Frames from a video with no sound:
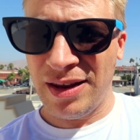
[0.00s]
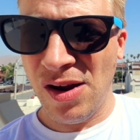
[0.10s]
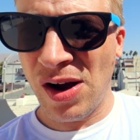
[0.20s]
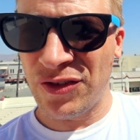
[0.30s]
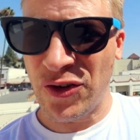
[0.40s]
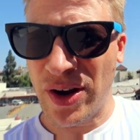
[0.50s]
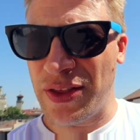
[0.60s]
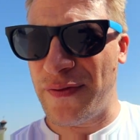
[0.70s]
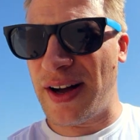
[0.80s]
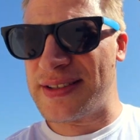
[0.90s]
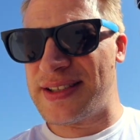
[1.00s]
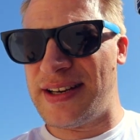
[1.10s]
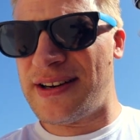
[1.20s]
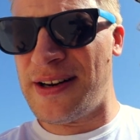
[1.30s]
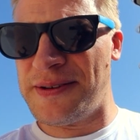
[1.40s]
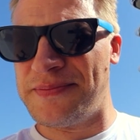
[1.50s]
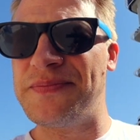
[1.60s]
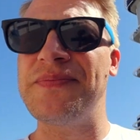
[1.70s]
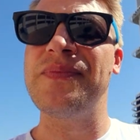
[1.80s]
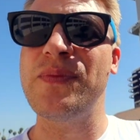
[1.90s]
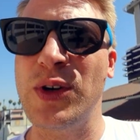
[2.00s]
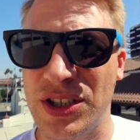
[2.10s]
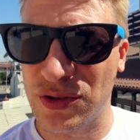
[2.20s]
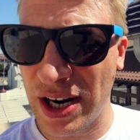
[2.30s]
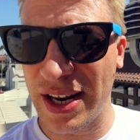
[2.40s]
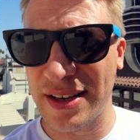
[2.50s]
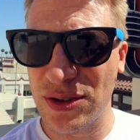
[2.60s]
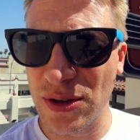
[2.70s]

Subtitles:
And you also got the Fox Theater, which is right next